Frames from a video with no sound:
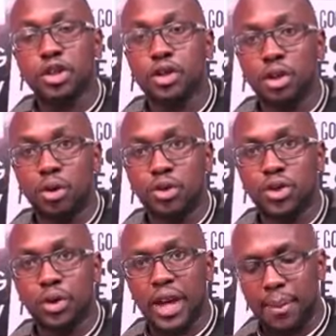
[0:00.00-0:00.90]
sure you don't lose
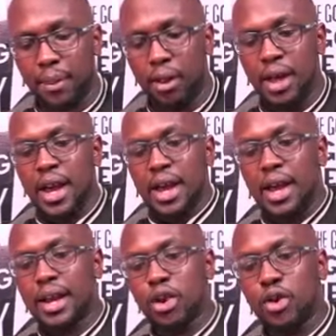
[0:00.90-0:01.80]
your cable.
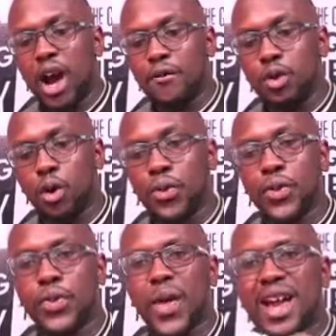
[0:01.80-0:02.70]
In here you have your
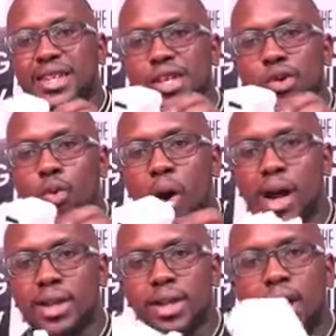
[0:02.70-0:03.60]

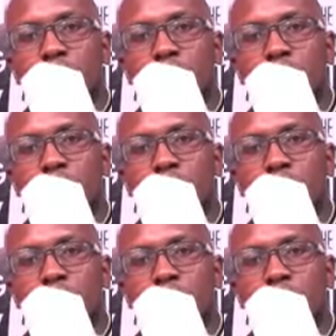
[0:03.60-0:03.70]
30-watt